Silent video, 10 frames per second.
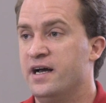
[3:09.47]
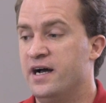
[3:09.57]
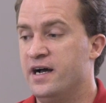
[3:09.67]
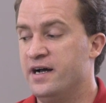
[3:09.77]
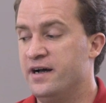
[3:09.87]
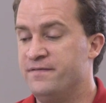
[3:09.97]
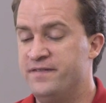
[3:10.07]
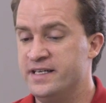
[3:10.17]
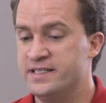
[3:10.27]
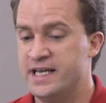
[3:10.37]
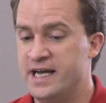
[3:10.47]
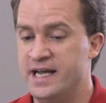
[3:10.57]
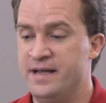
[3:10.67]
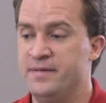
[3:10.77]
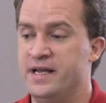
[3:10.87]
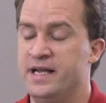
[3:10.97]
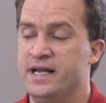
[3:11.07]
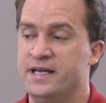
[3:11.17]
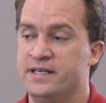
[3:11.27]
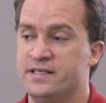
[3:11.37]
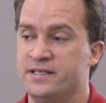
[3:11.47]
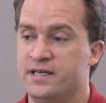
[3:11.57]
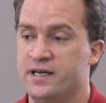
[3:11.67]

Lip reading: event time and